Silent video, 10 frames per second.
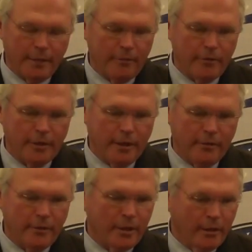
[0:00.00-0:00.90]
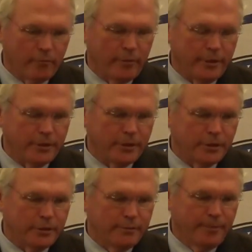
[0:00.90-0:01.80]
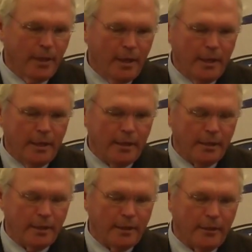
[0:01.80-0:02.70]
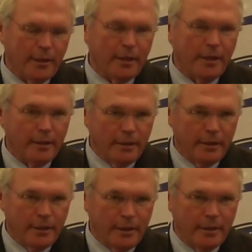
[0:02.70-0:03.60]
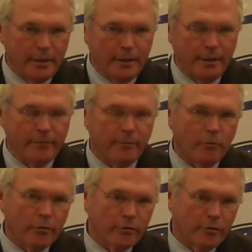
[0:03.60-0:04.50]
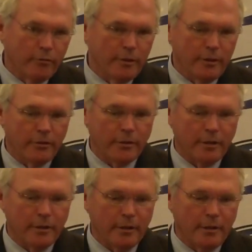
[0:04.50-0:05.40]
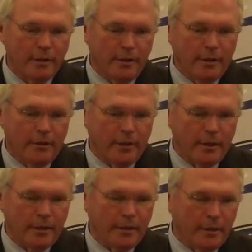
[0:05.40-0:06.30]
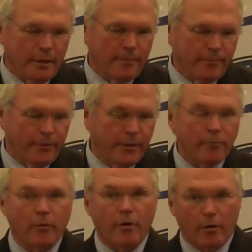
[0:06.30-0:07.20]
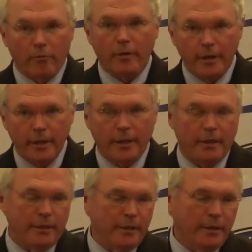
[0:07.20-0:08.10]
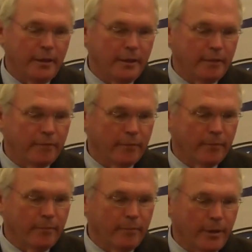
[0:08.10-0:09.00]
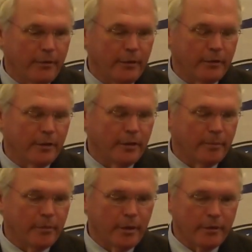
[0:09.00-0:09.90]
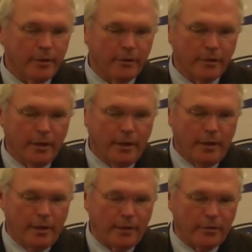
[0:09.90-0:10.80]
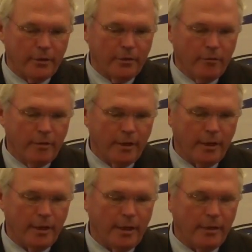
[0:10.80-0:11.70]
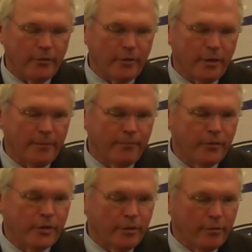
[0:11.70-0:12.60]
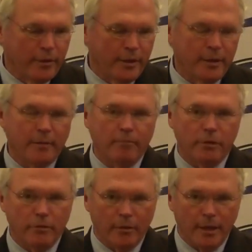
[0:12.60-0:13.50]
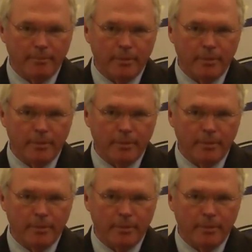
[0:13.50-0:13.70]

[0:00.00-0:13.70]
understand this outreach issue. He, I think, alienated even more Sunnis than were already alienated by the entire process. And so as Syria blew up,